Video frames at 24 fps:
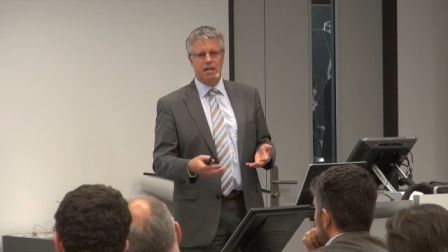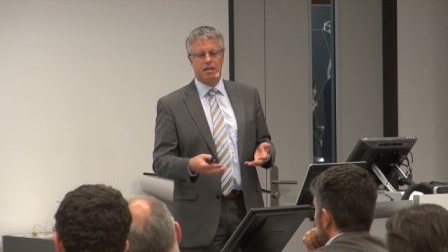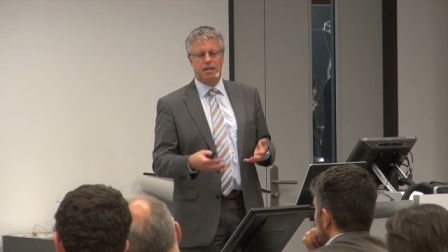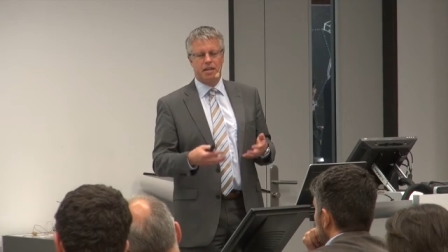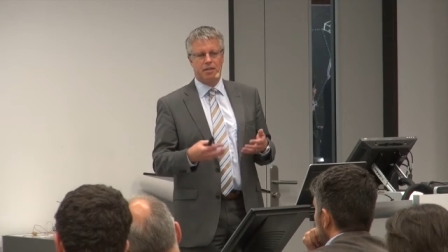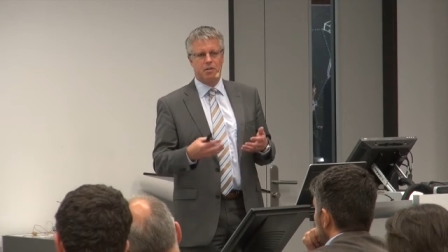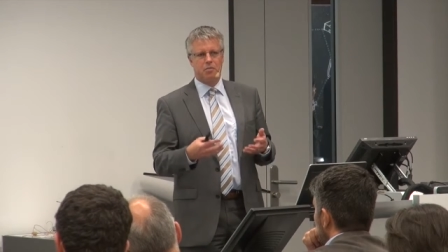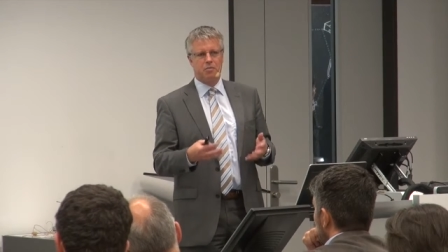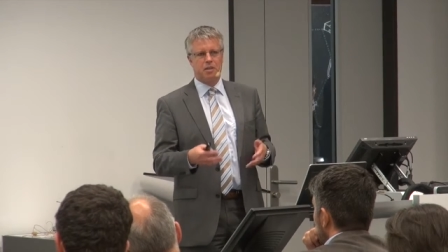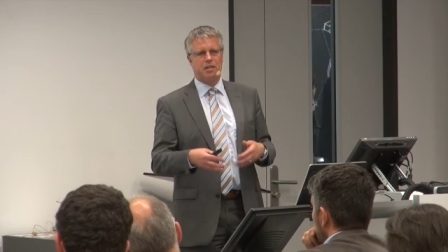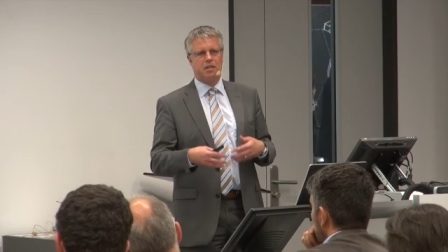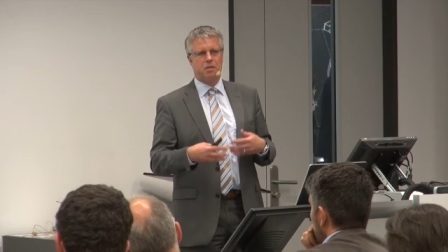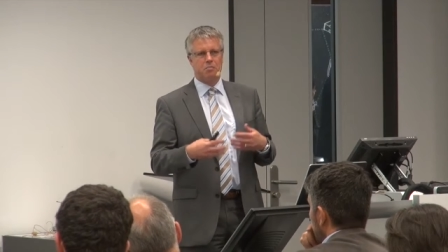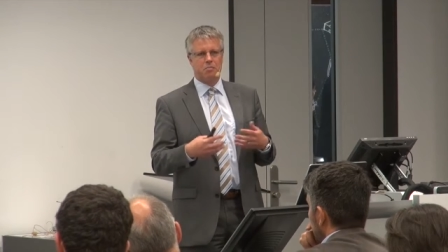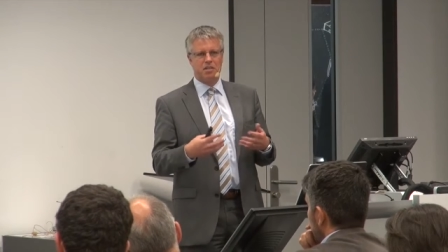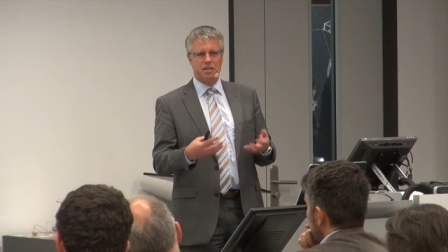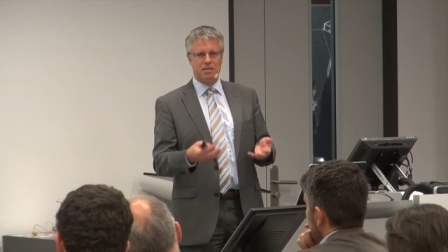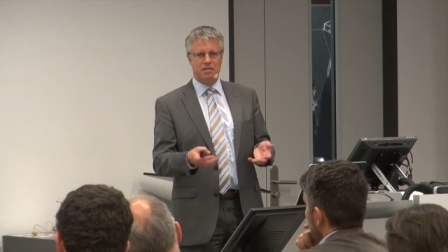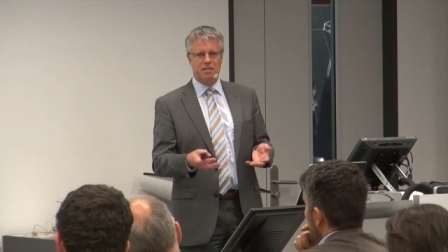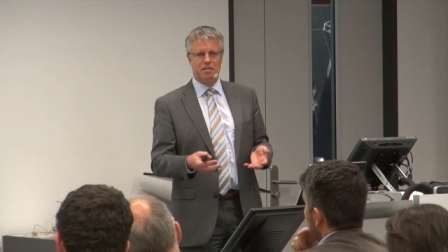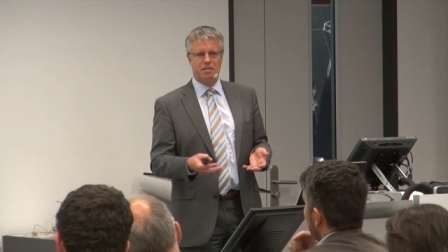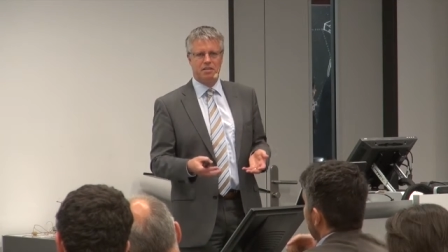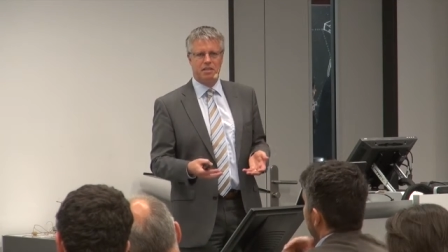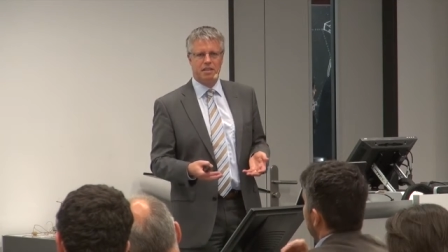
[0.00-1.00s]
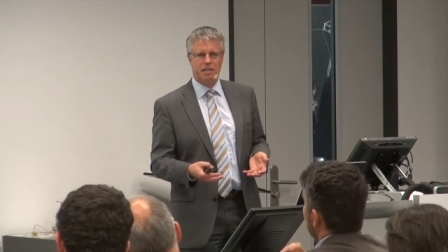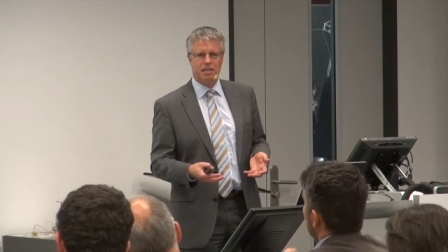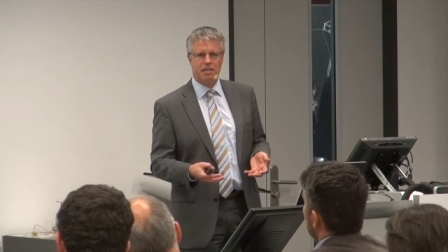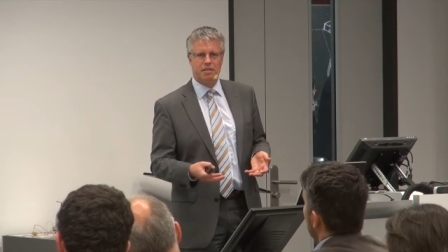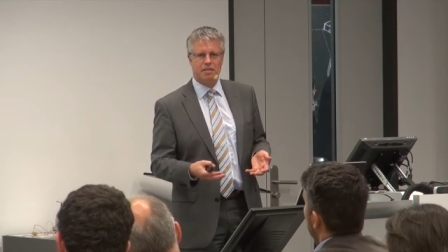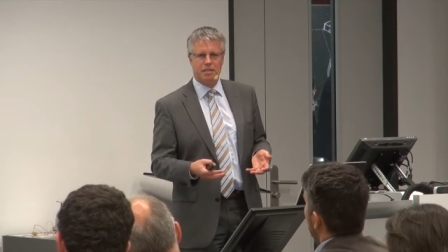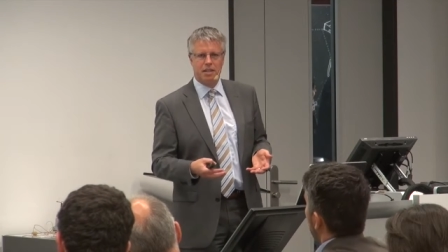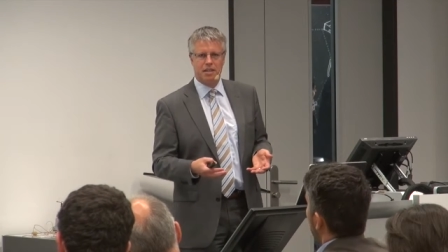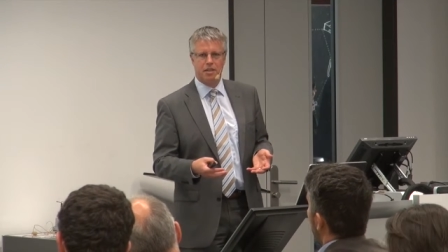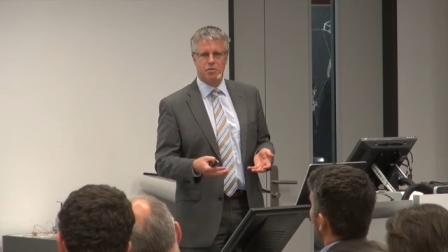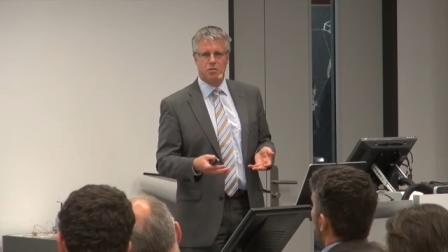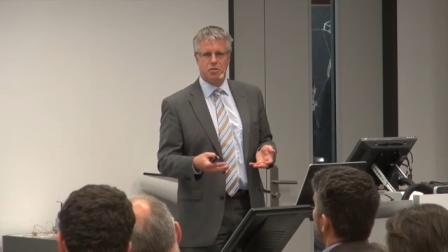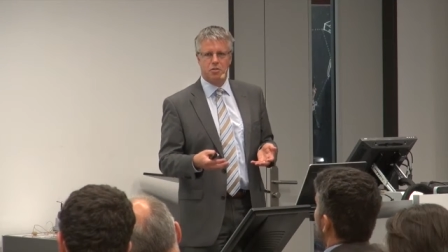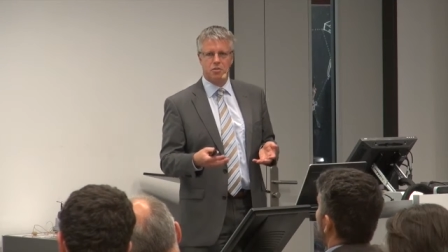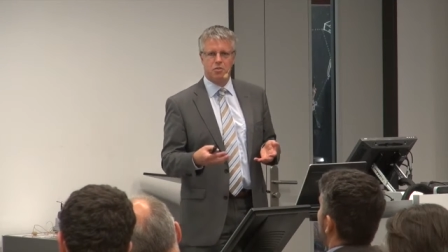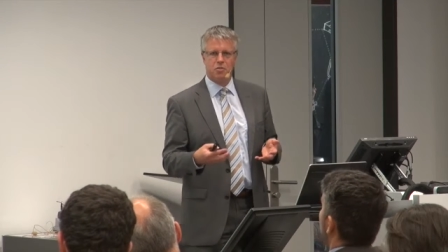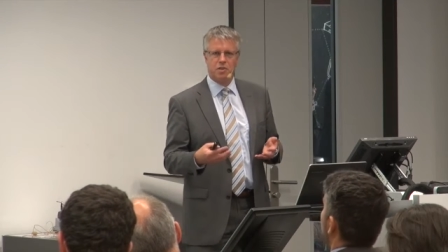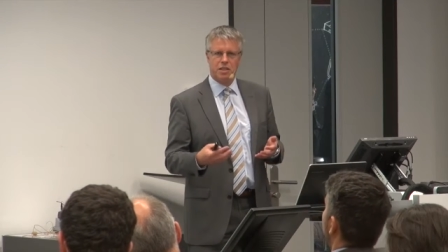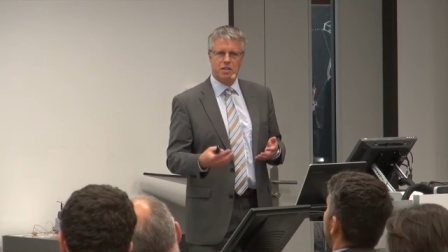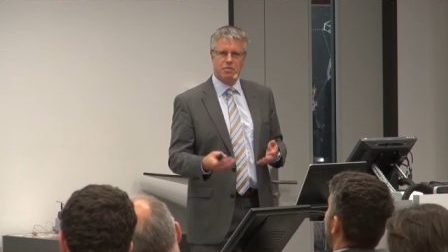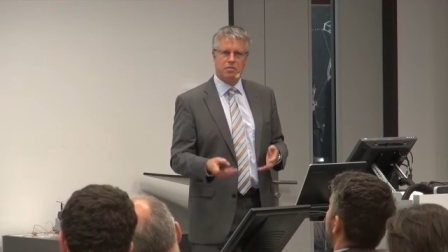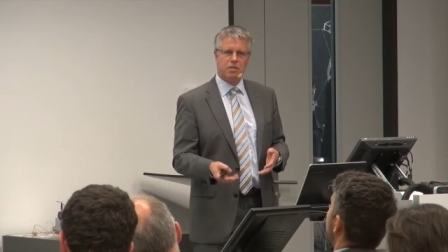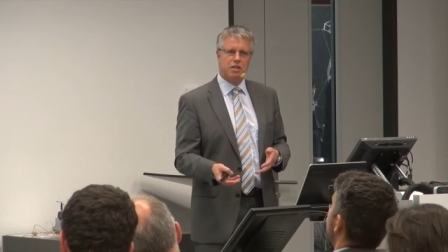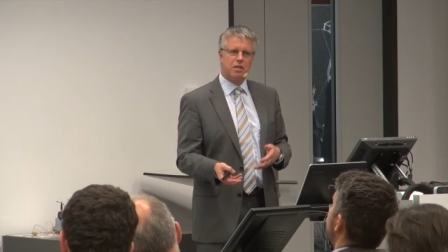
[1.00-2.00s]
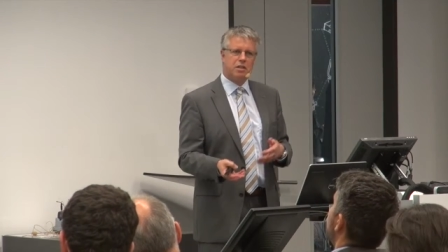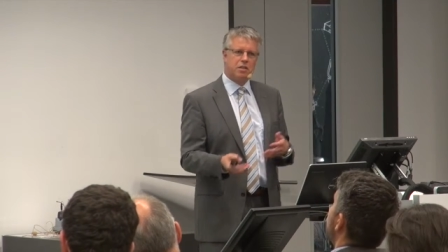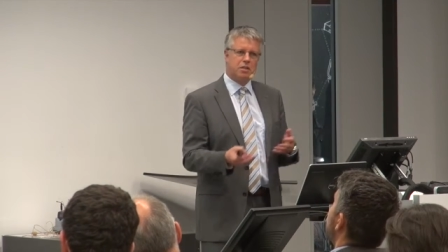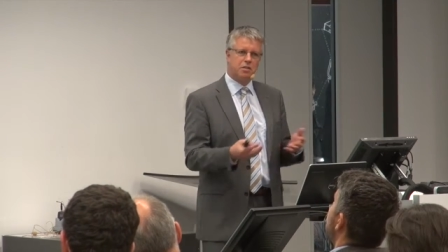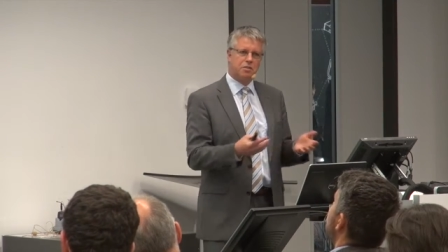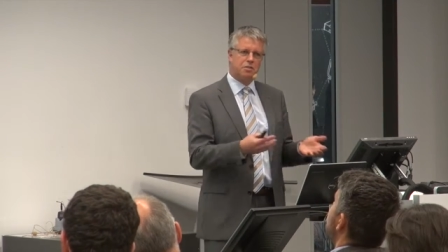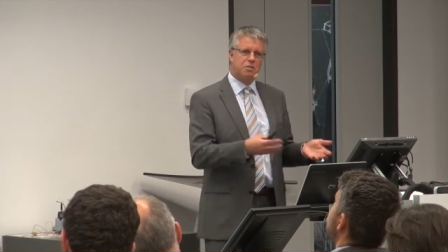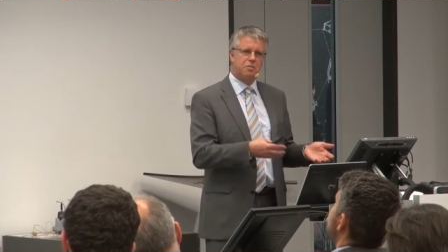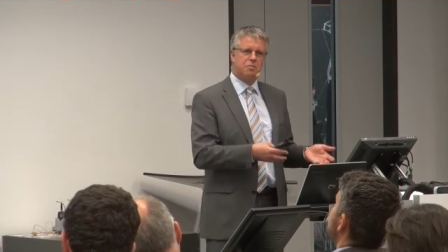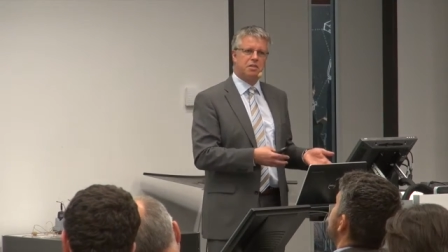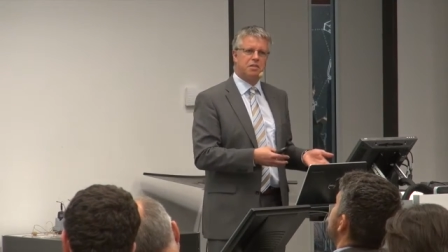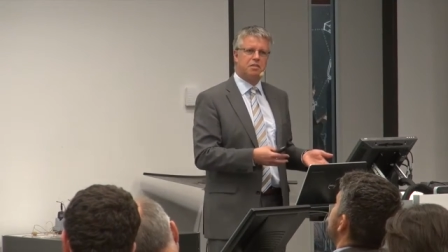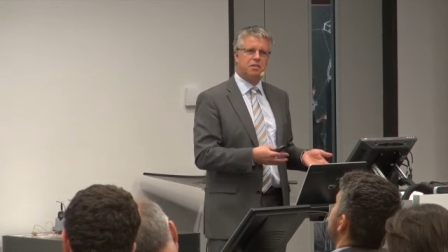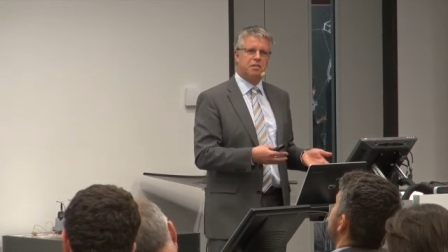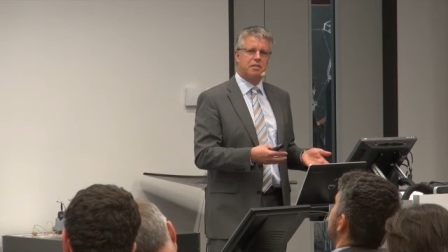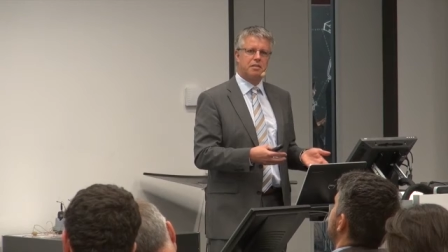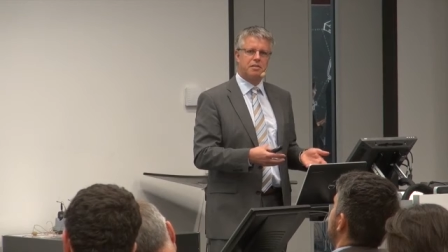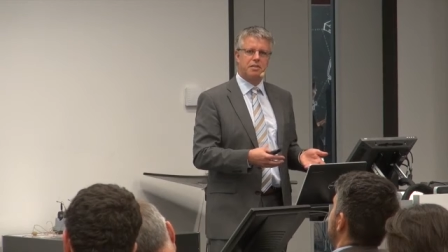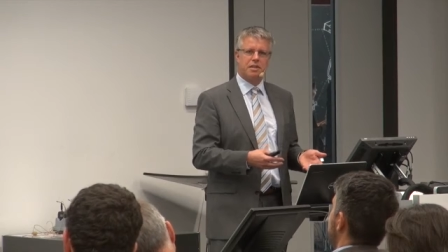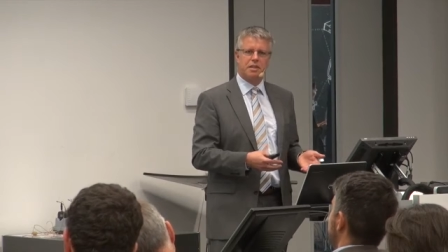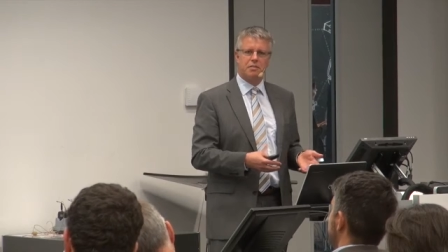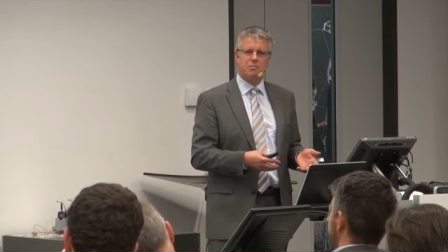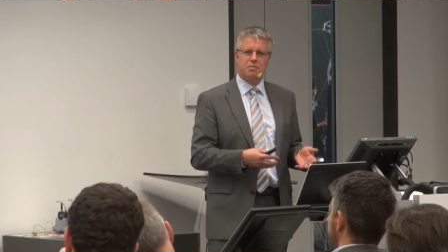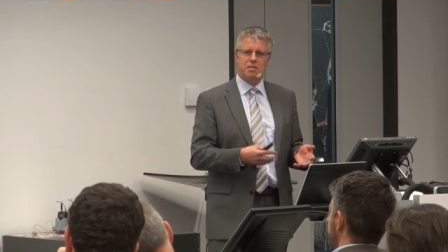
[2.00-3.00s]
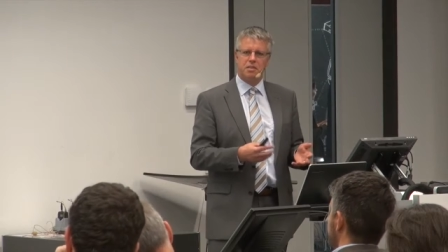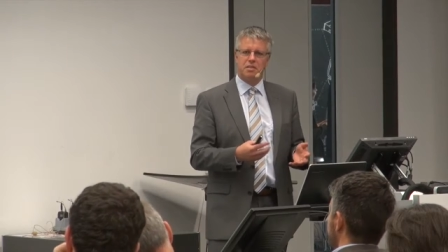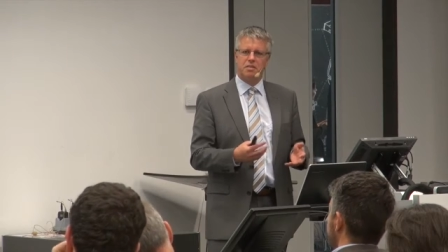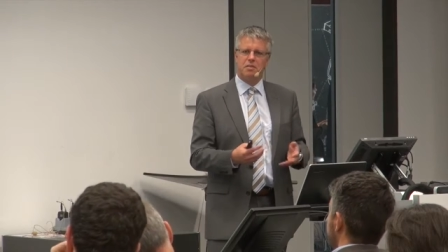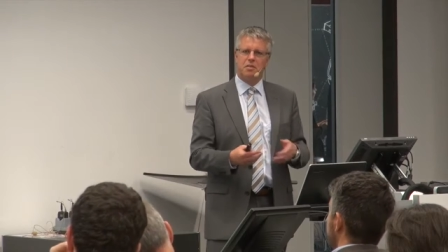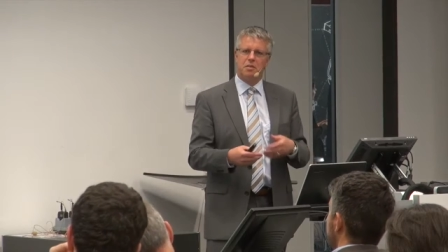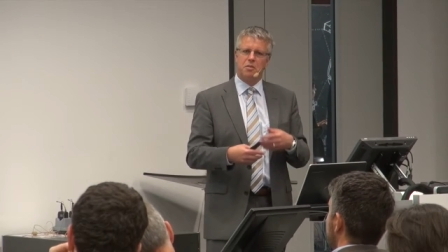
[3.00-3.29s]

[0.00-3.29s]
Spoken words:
can you make a business case out of it? Will customers accept it?